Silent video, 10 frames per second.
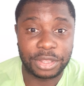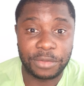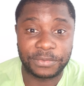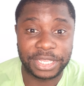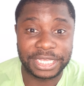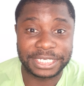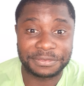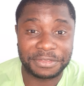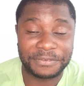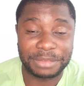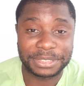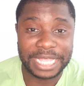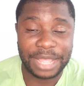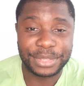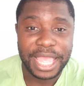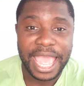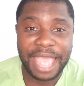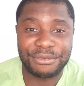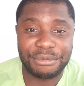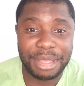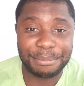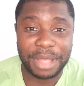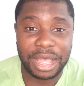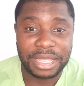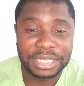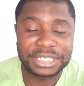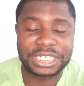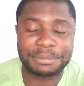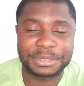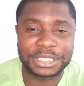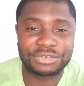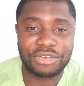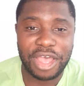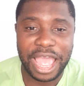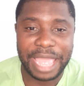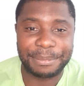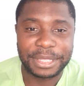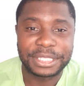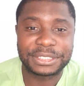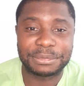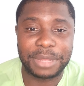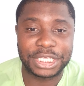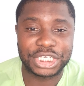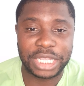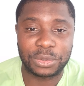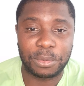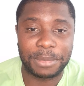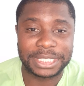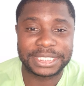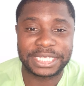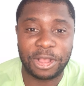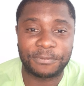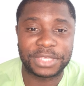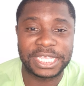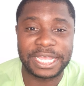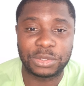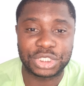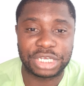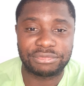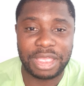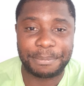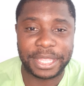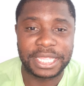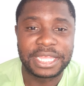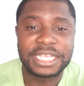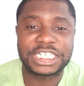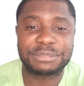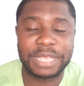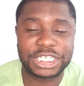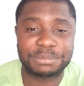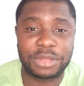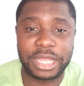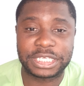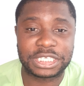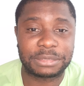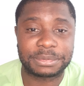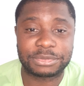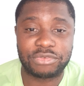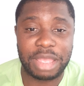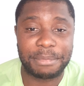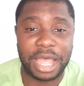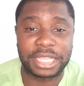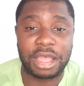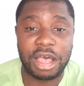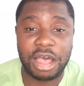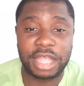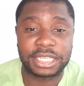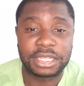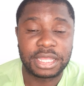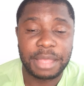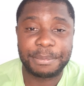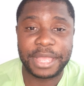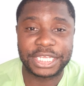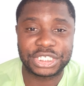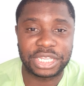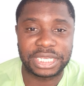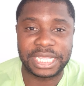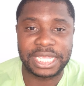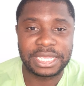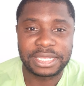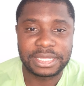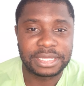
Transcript: hopefully less of the thumbs down. And remember, subscribe to my channel, myself, DLG Reppin. Smash my subscribe button hard, passionately,